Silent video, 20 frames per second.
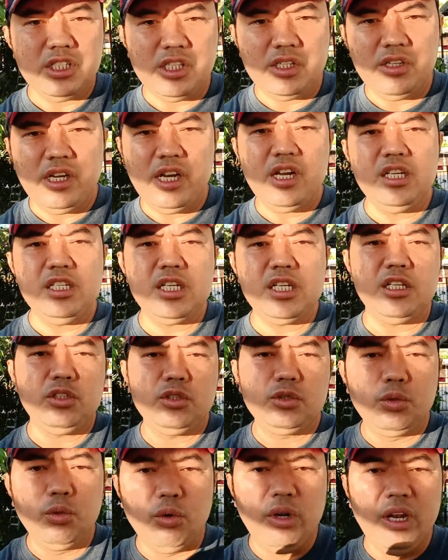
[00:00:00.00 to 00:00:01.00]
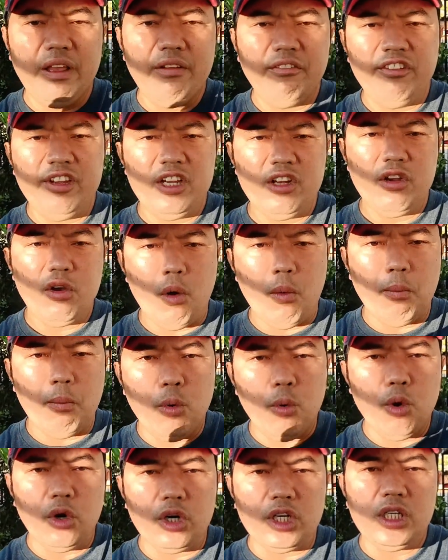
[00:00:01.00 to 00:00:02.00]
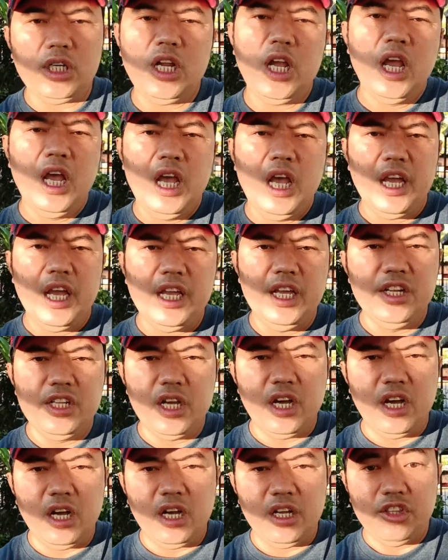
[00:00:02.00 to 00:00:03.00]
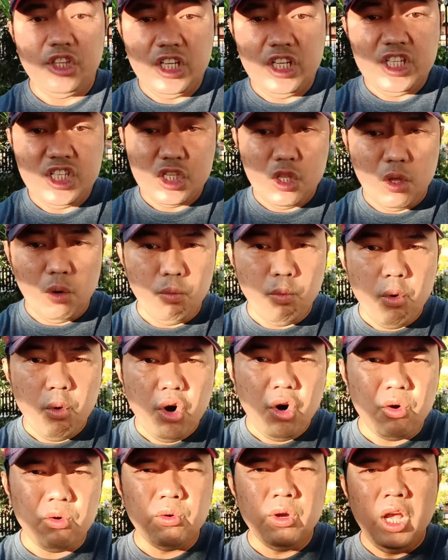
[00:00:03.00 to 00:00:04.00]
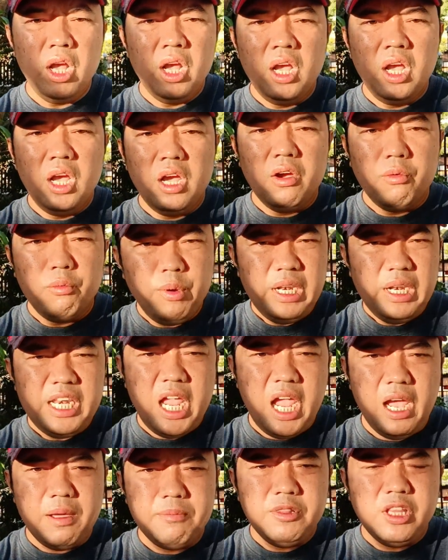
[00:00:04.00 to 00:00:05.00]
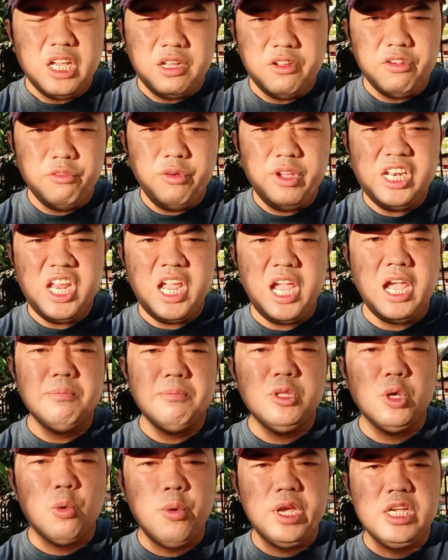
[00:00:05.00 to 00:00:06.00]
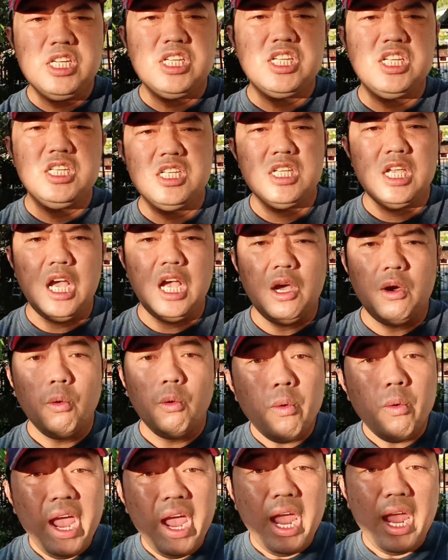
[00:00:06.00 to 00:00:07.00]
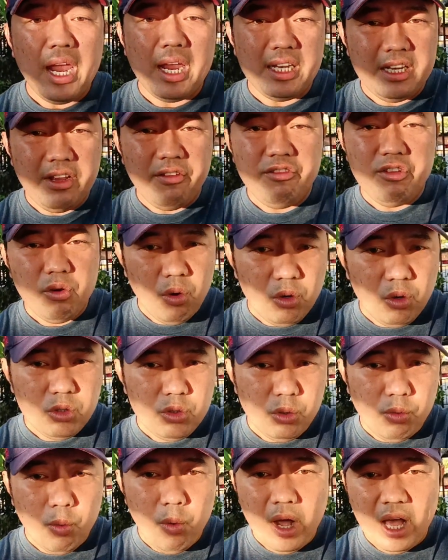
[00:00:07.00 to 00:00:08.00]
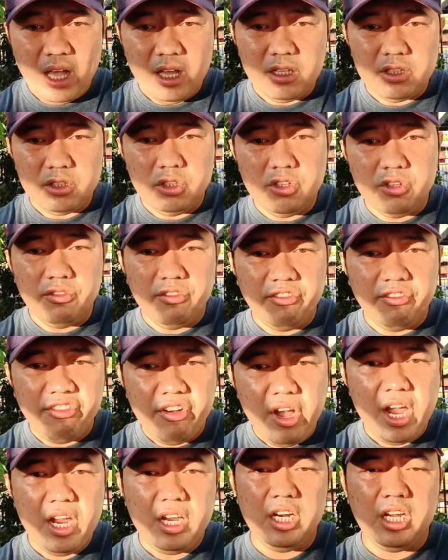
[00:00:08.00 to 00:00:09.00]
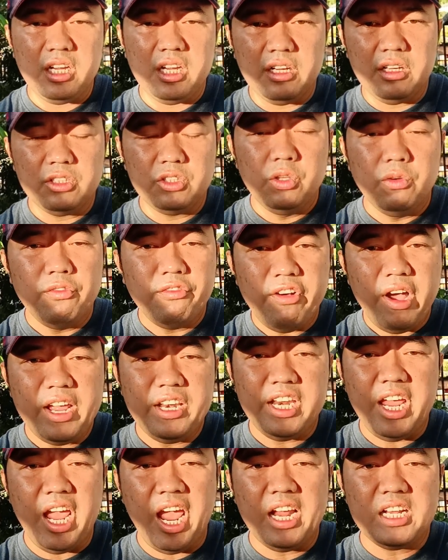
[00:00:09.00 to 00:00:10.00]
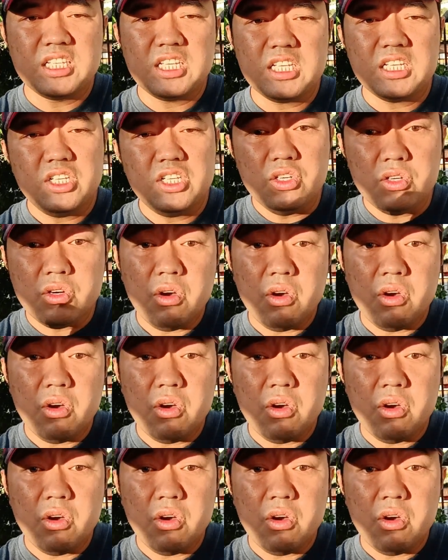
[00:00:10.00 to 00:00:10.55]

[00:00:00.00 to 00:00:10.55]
generation who living or born in the digital world, when they have the questions, where they will go to find the answers.